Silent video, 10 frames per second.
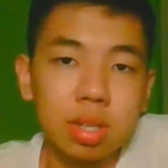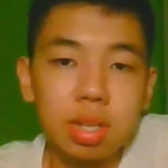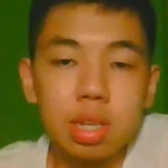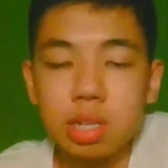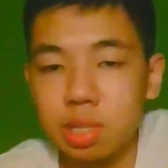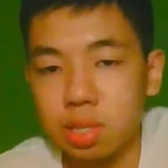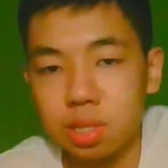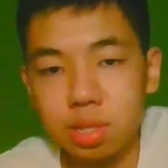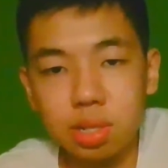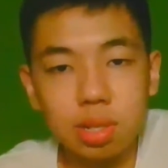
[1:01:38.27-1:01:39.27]
it's
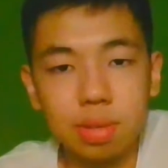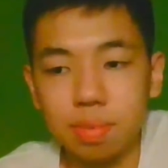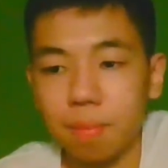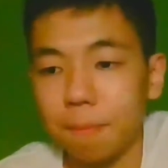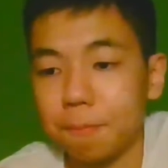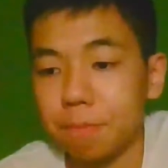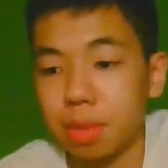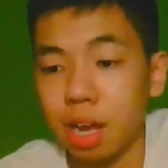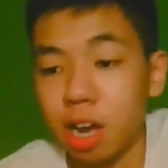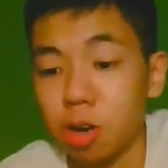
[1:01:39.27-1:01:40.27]

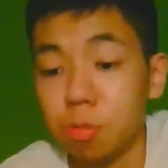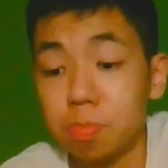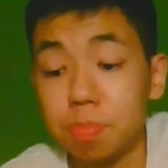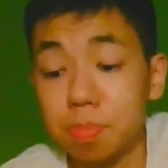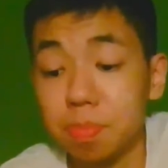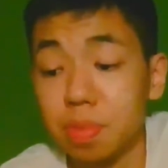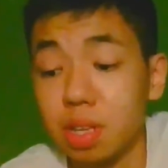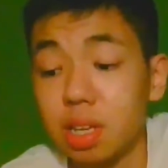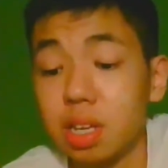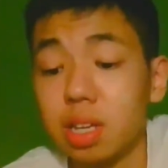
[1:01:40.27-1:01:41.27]
help
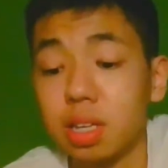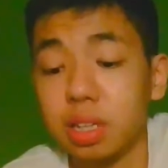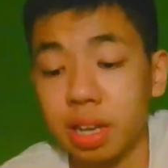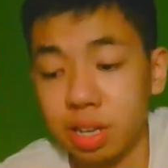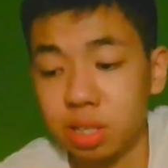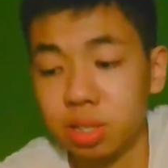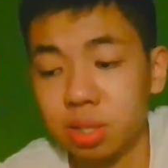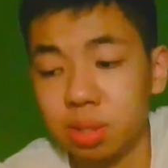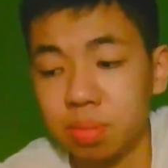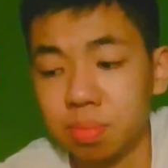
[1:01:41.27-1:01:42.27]

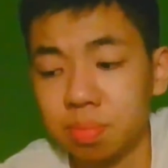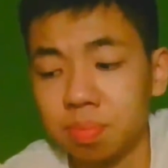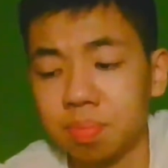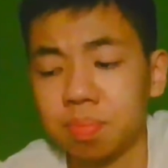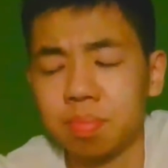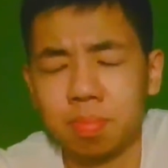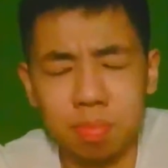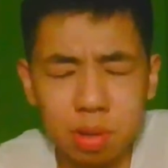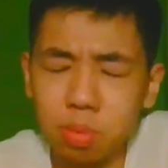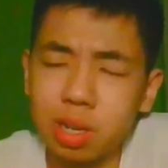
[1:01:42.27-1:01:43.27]
can
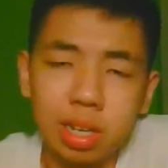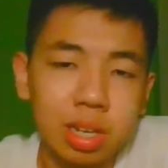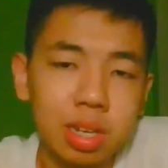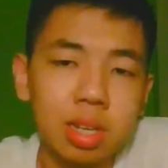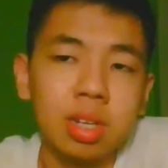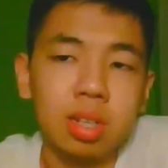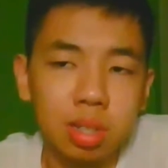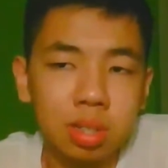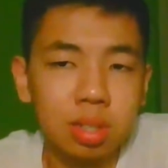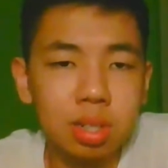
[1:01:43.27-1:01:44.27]
be really
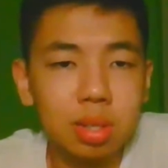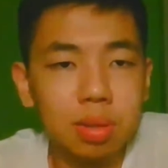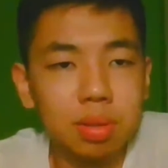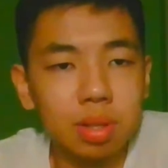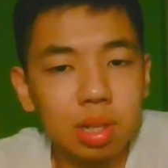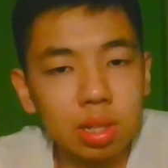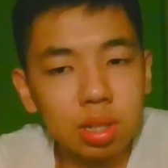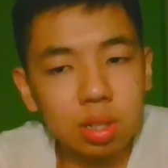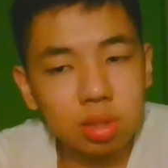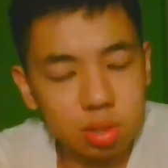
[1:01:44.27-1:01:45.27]
good
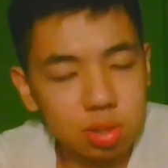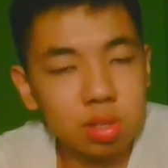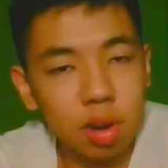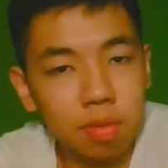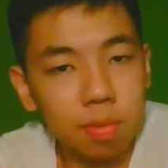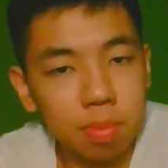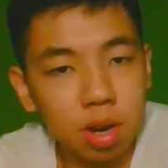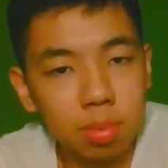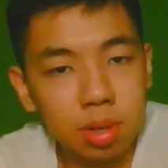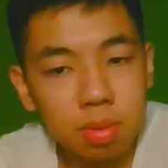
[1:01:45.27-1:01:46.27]
to solve the
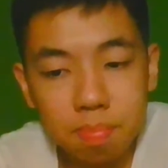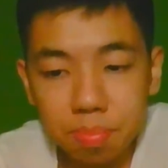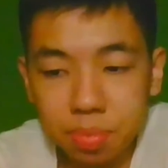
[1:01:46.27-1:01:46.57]
problem.